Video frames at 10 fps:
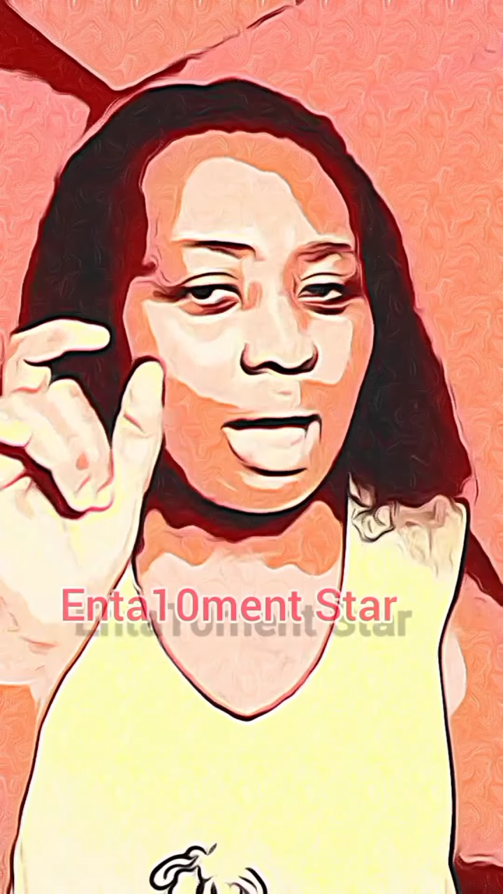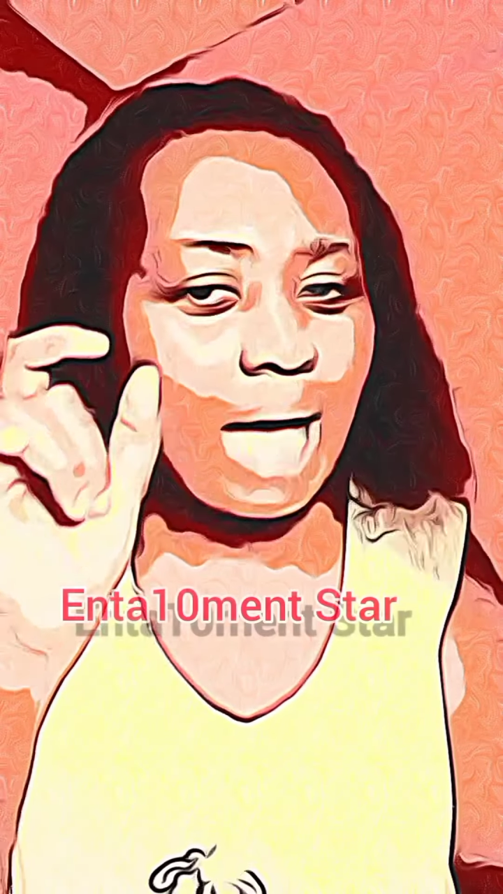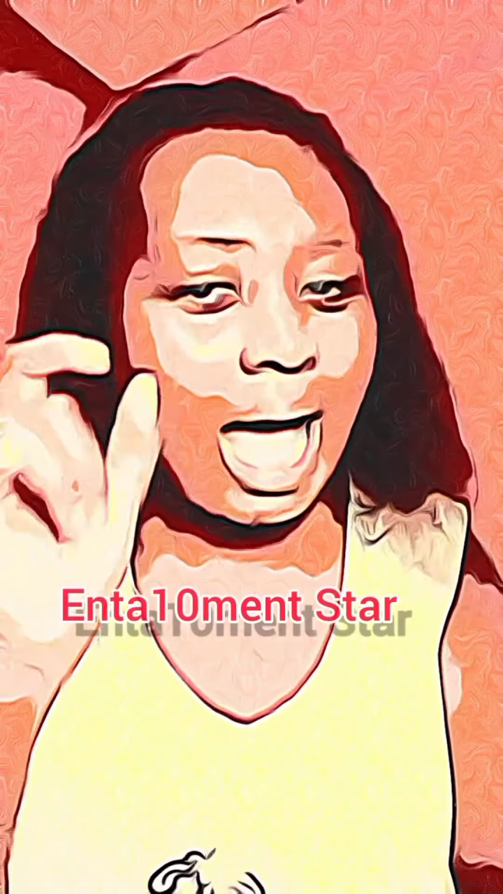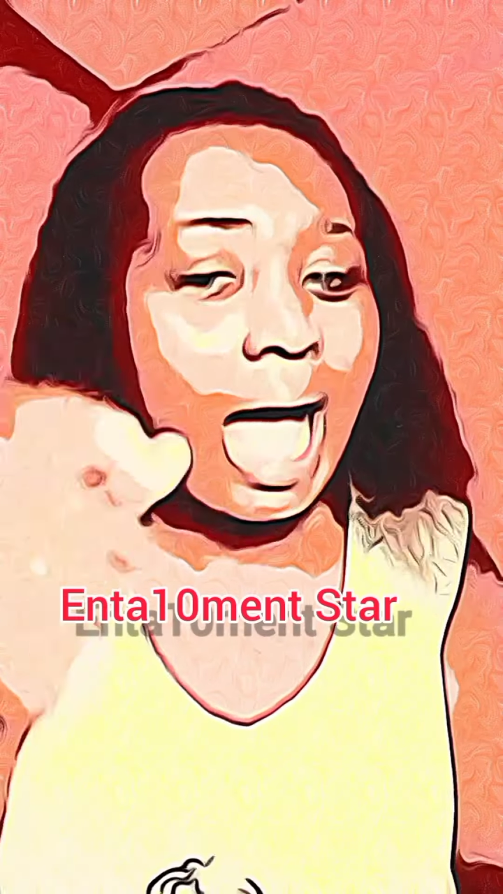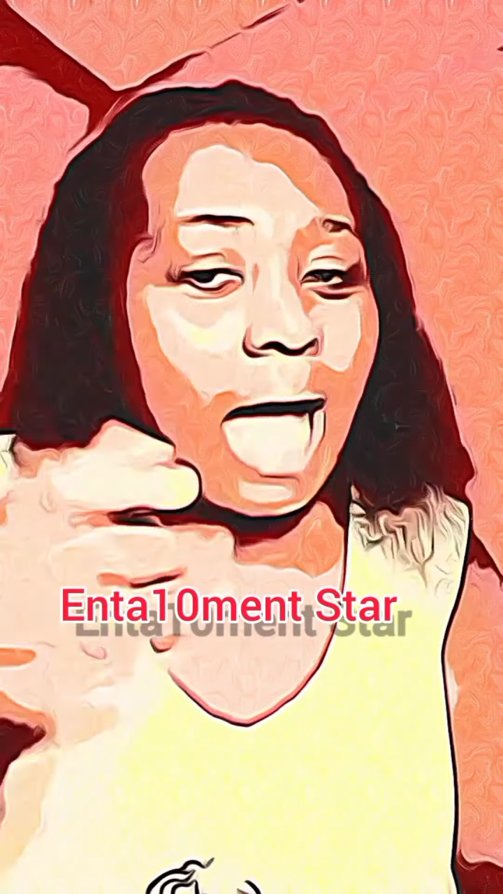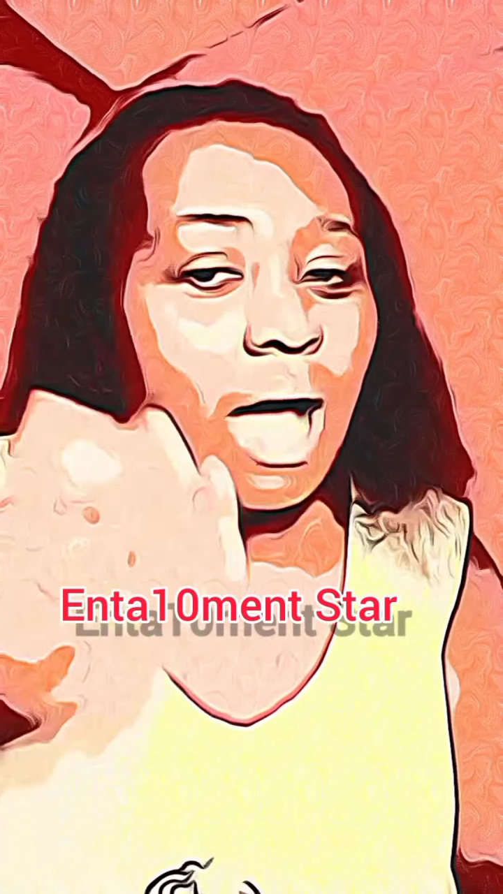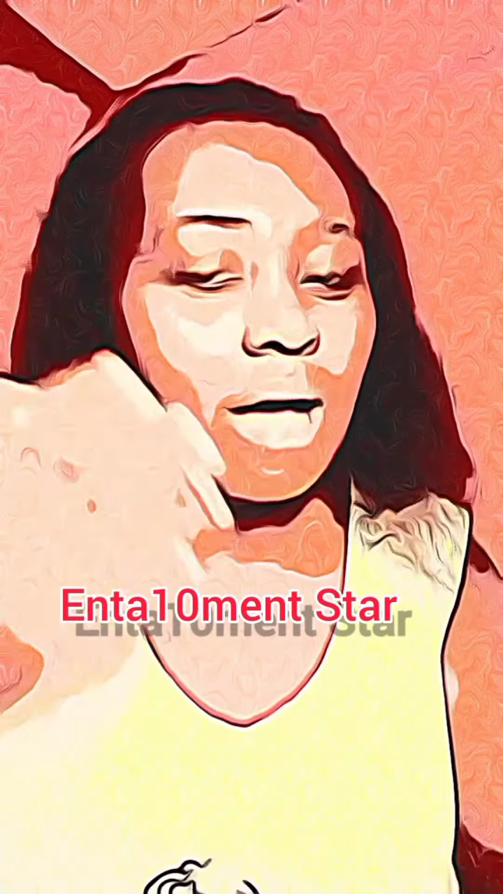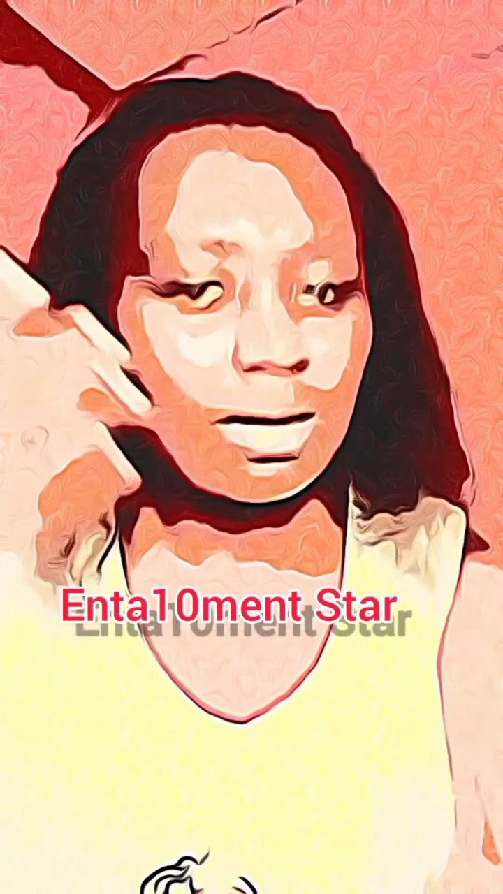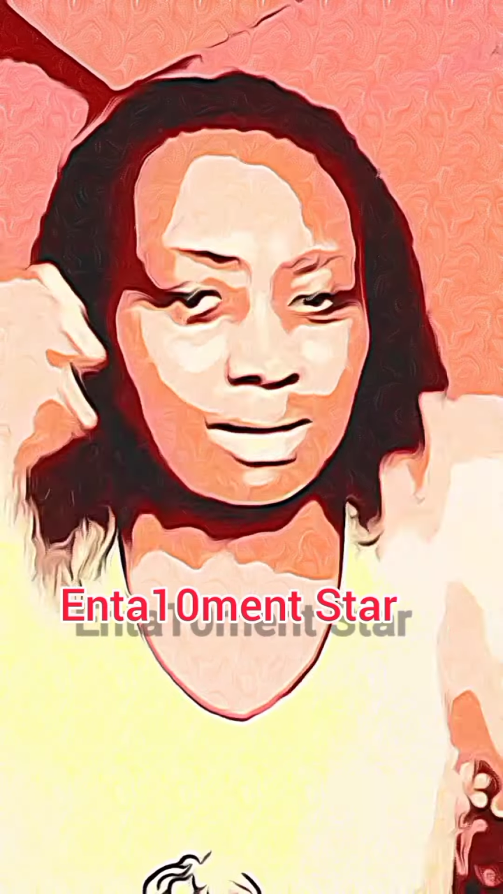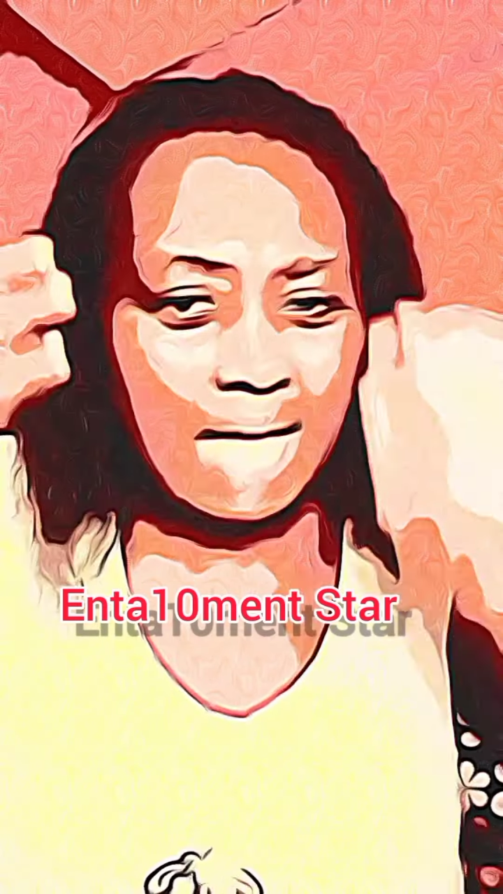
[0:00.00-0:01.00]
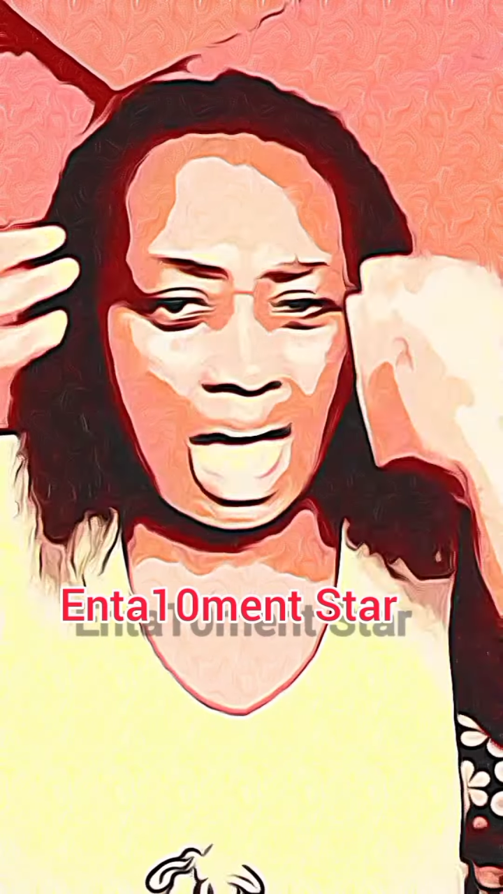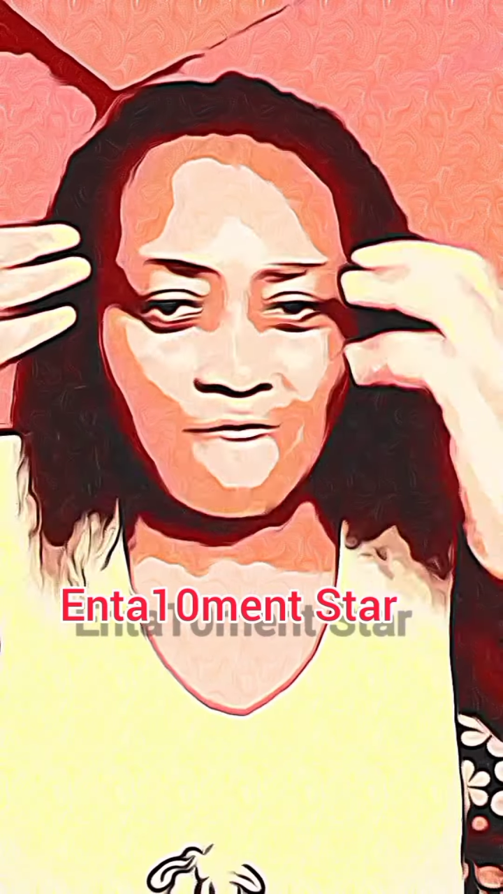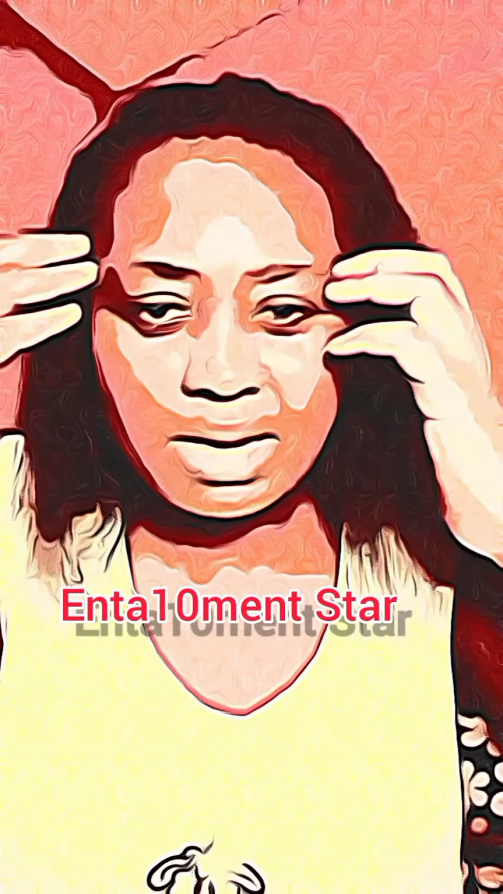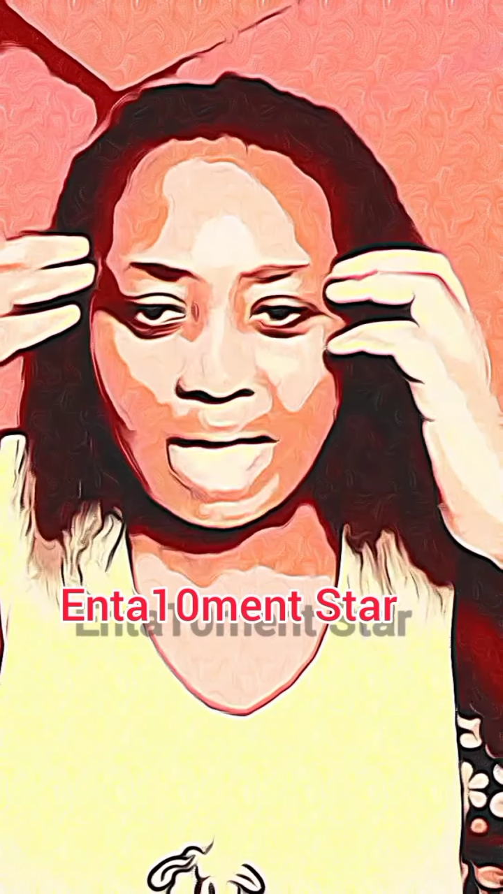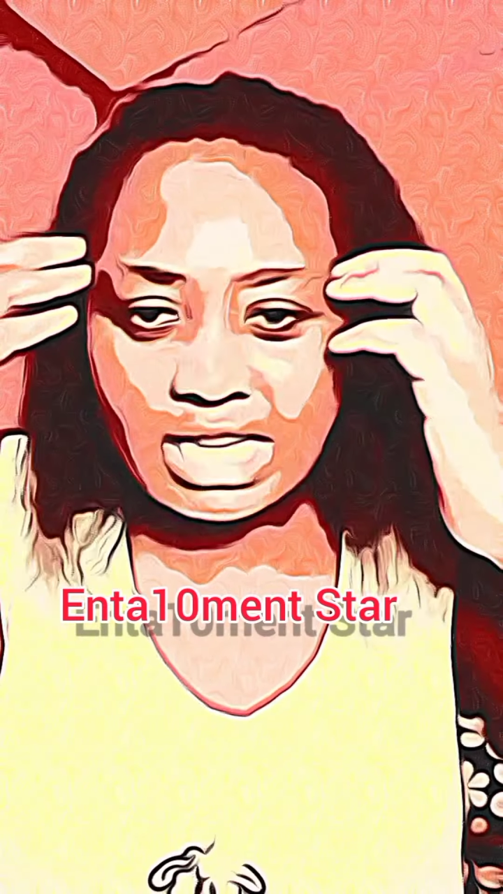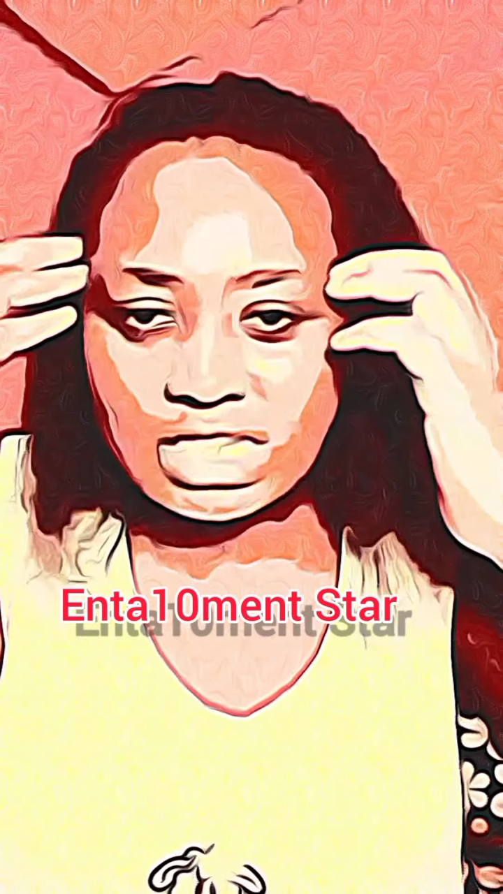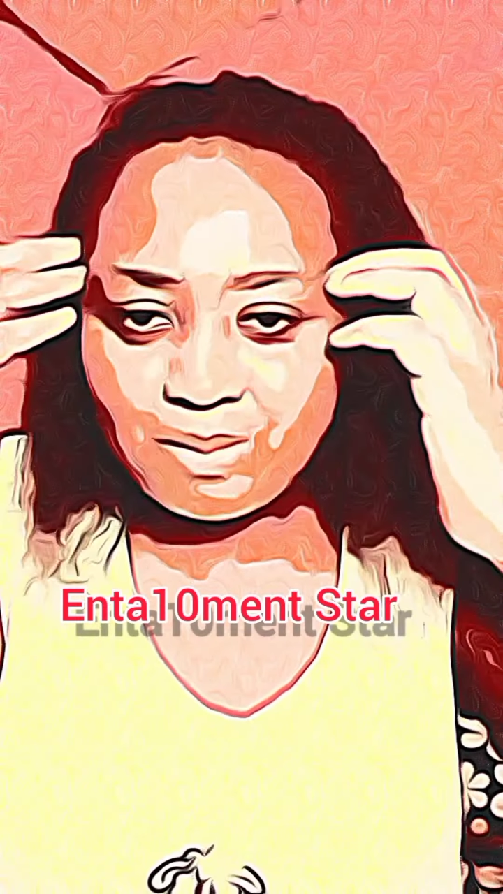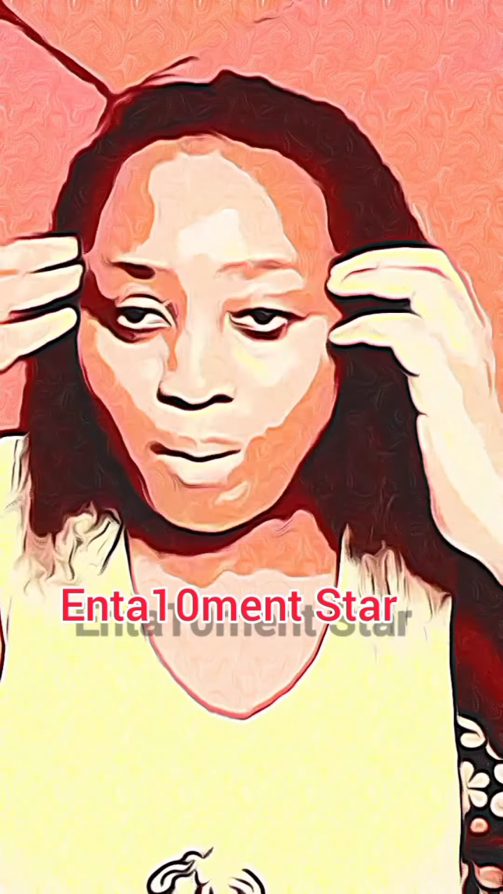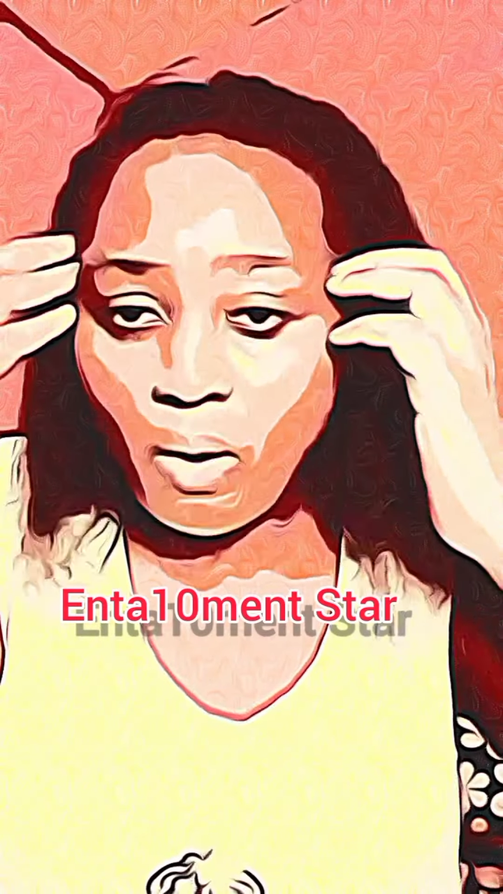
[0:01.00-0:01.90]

they have been exposed